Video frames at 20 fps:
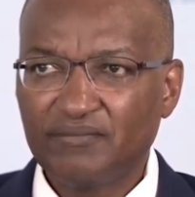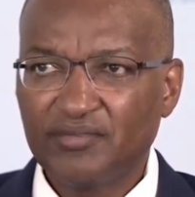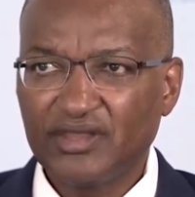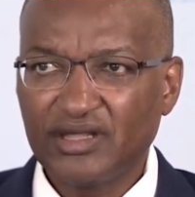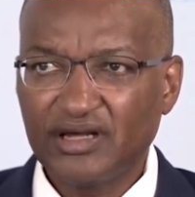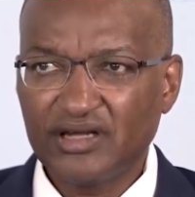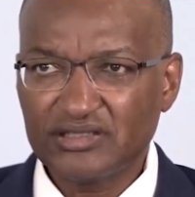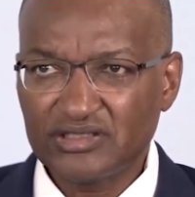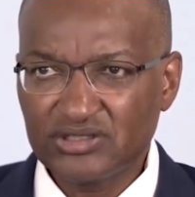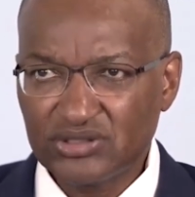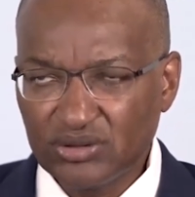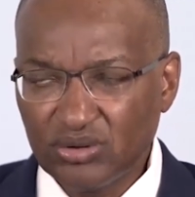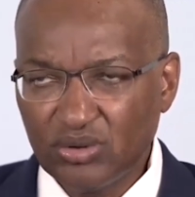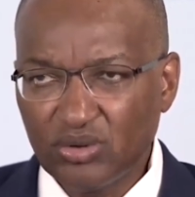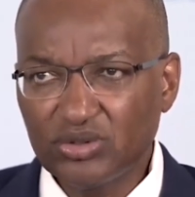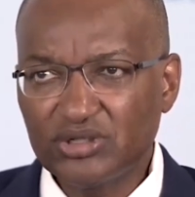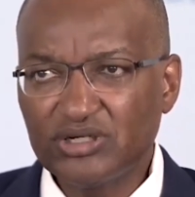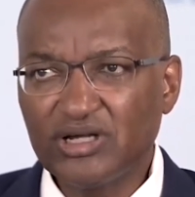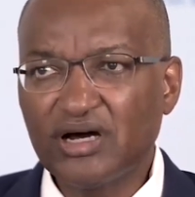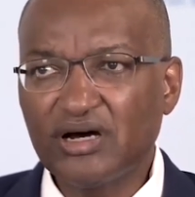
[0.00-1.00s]
a
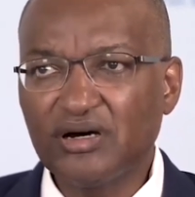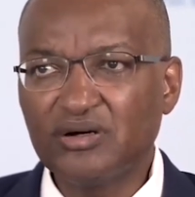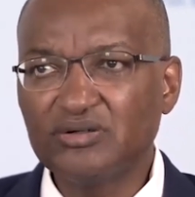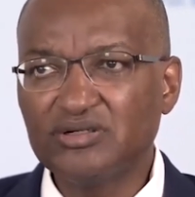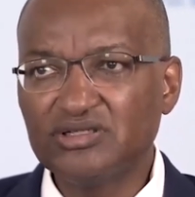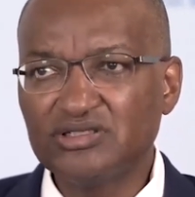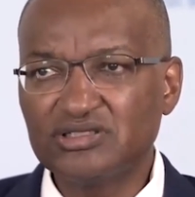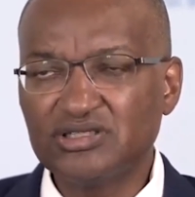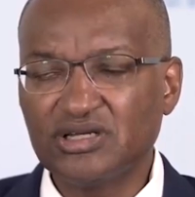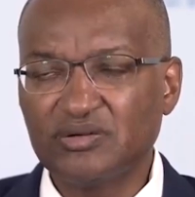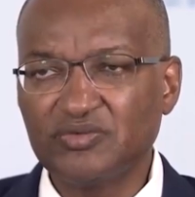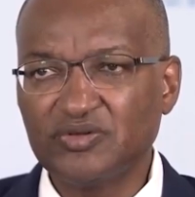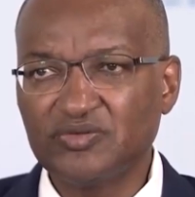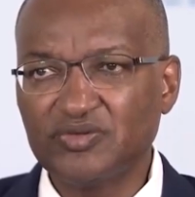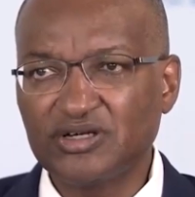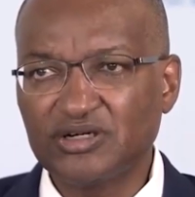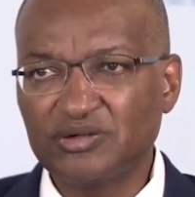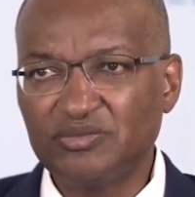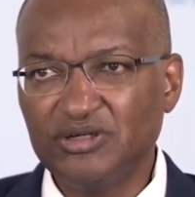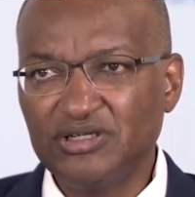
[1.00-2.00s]
slowdown in some of
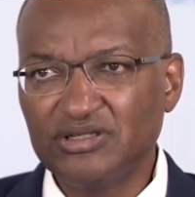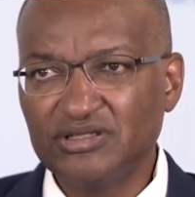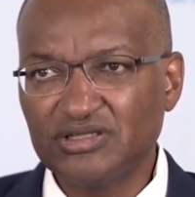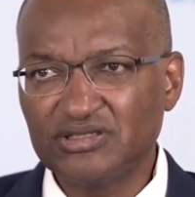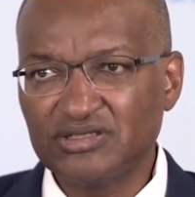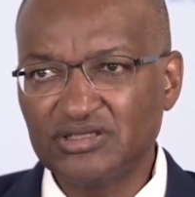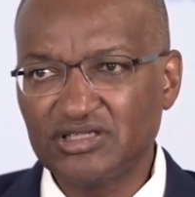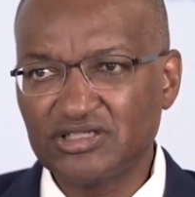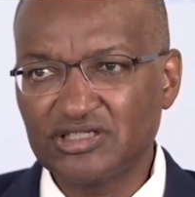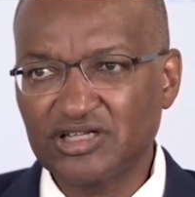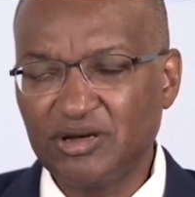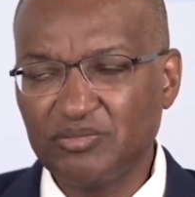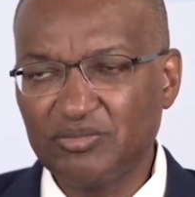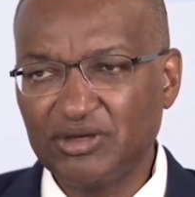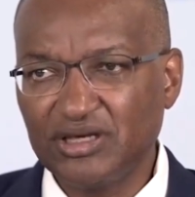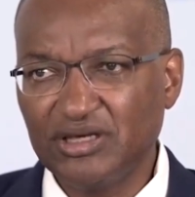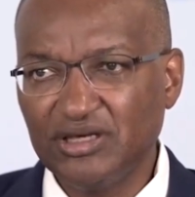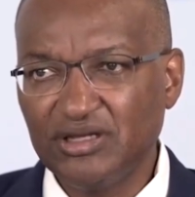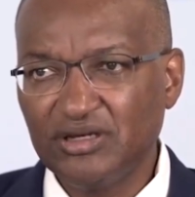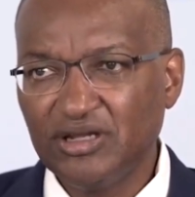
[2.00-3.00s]
the remittances
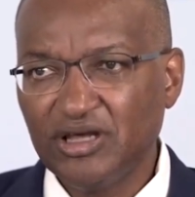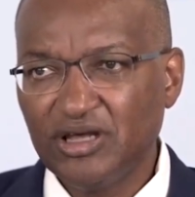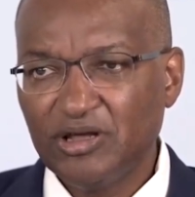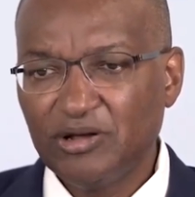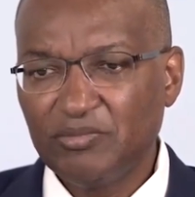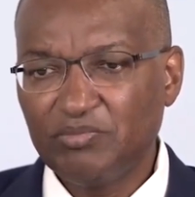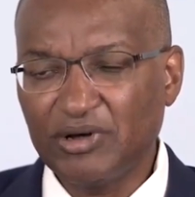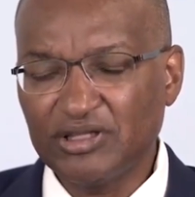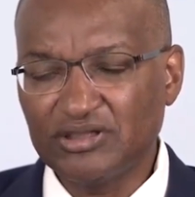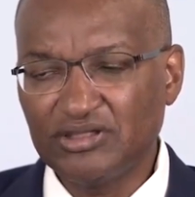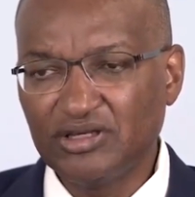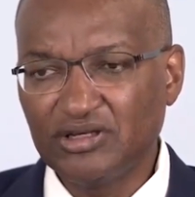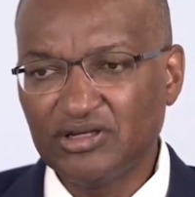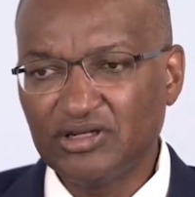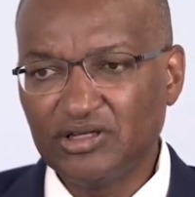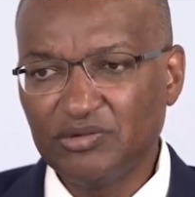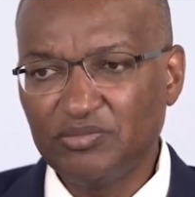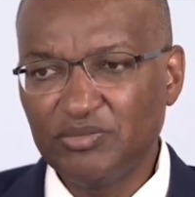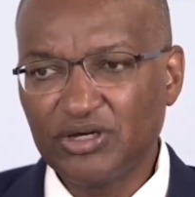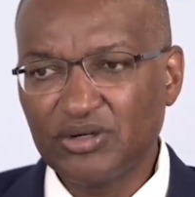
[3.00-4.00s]
coming in,
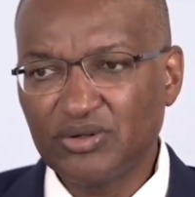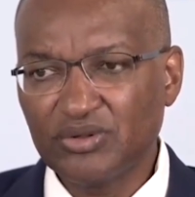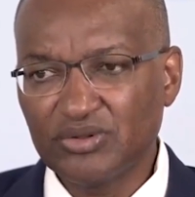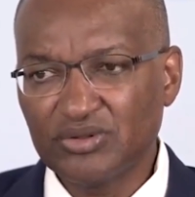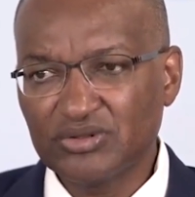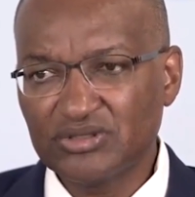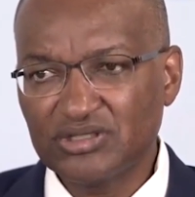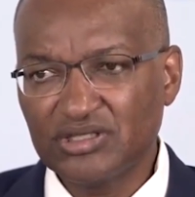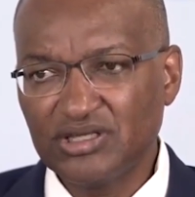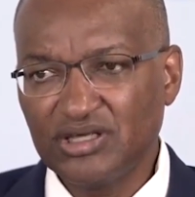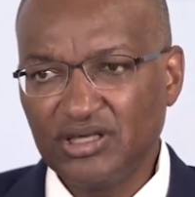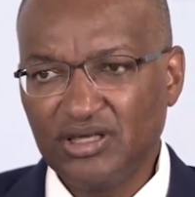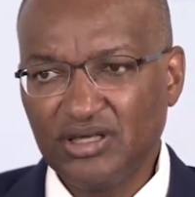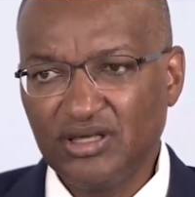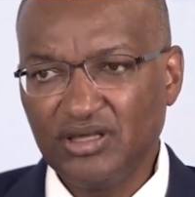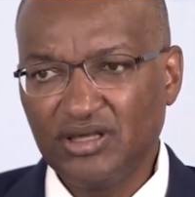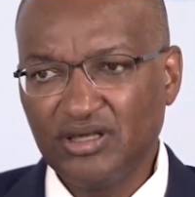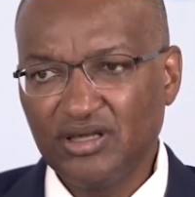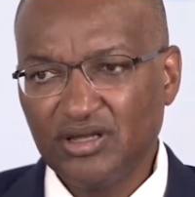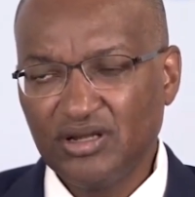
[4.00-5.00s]
particularly because
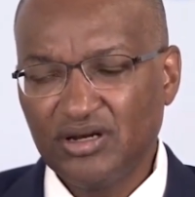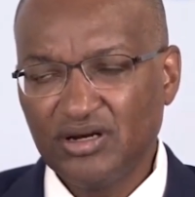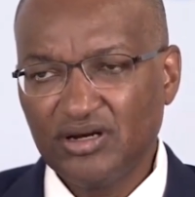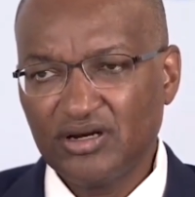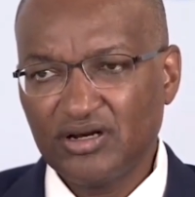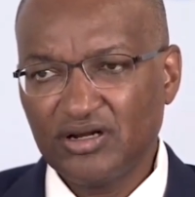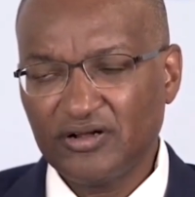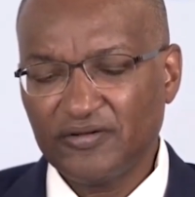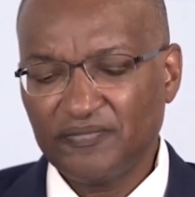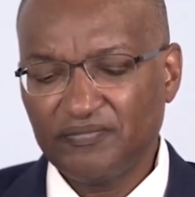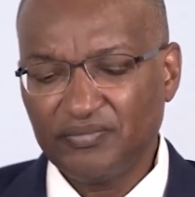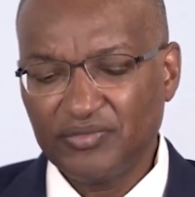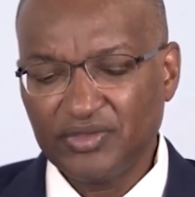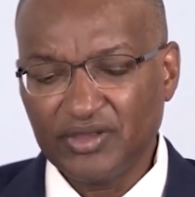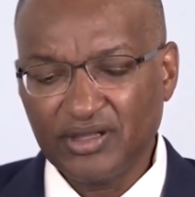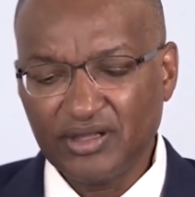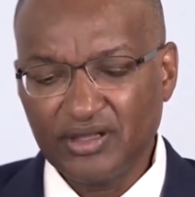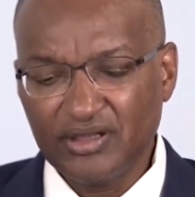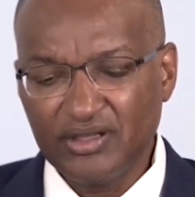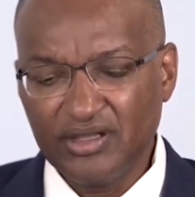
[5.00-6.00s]
the
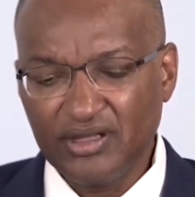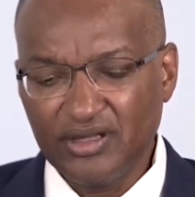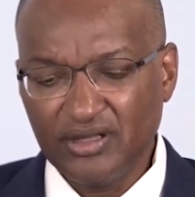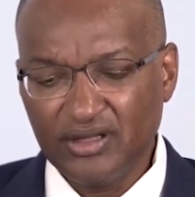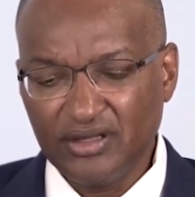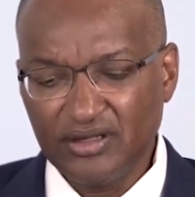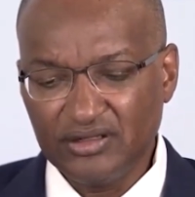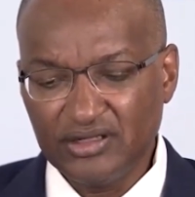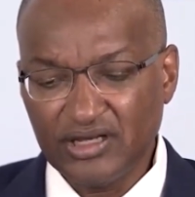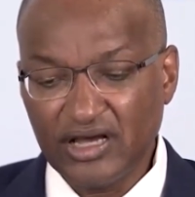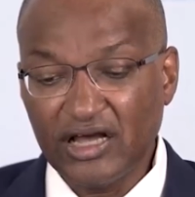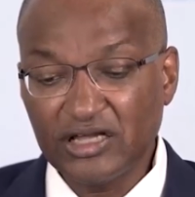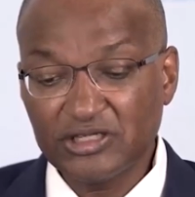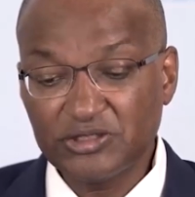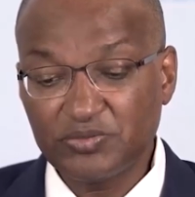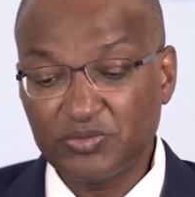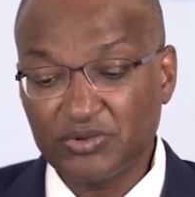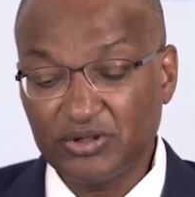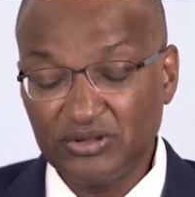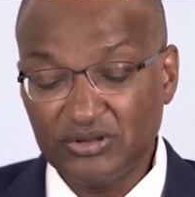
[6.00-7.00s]

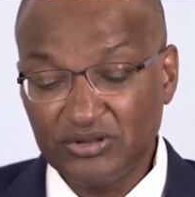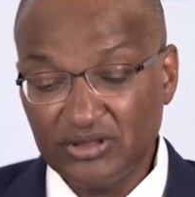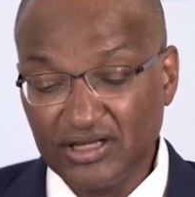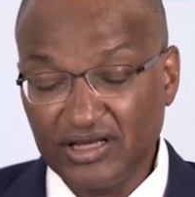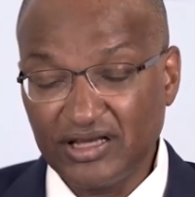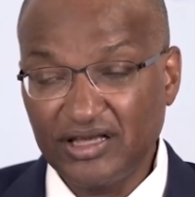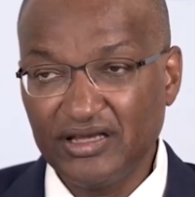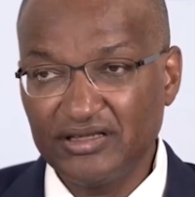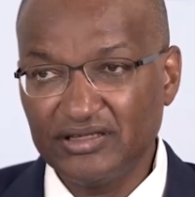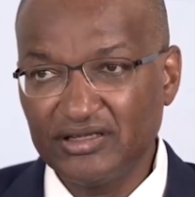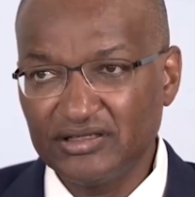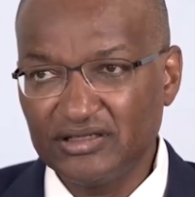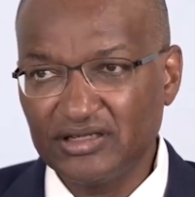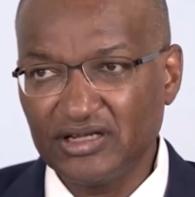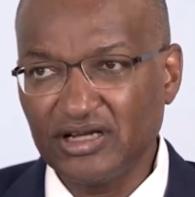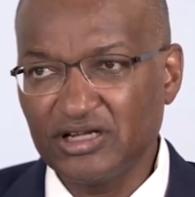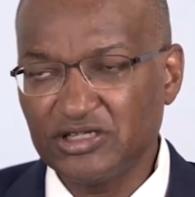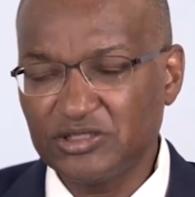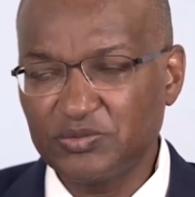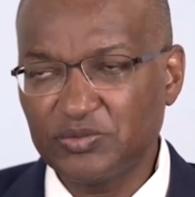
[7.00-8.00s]
diaspora, the Kenyan
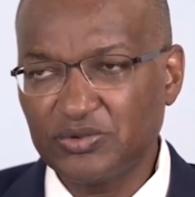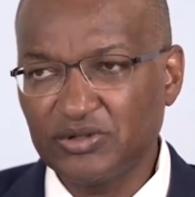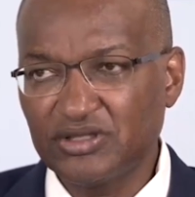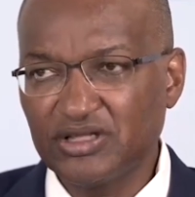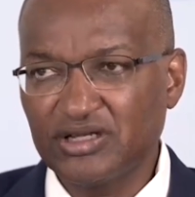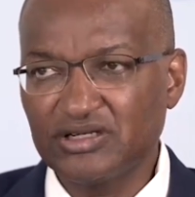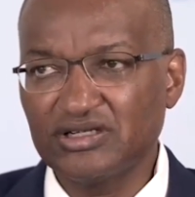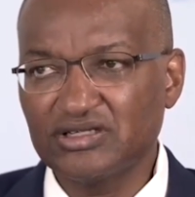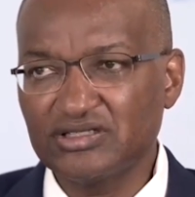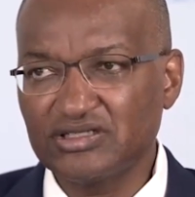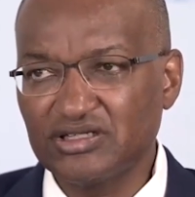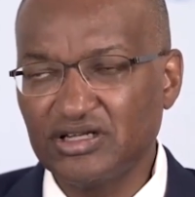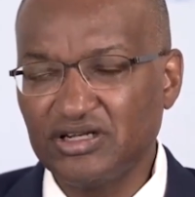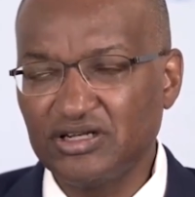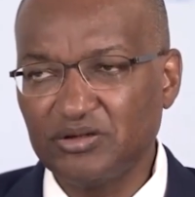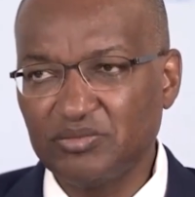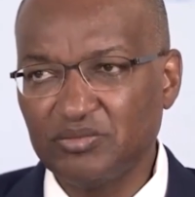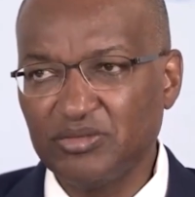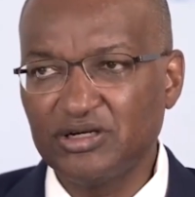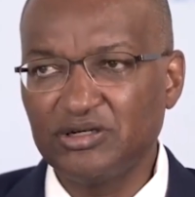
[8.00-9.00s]
diaspora that are
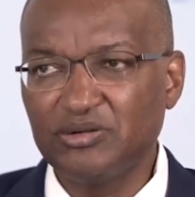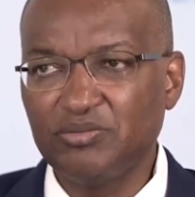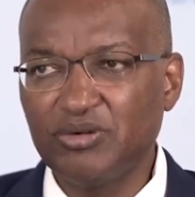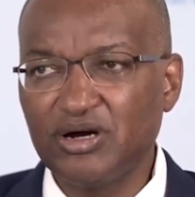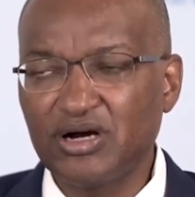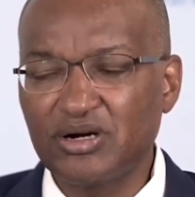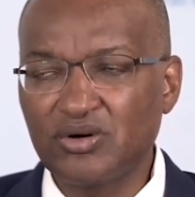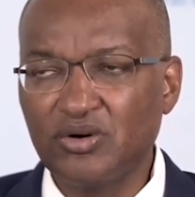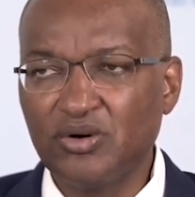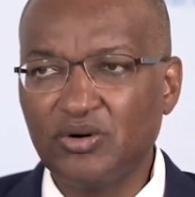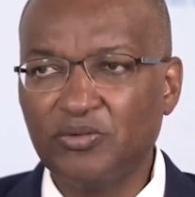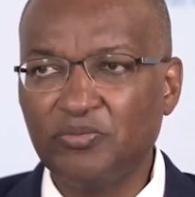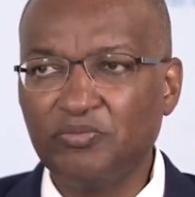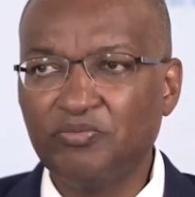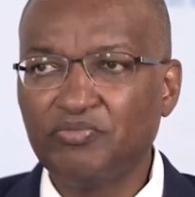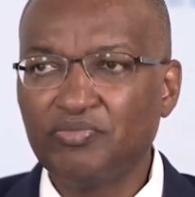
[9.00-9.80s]
sending money back home,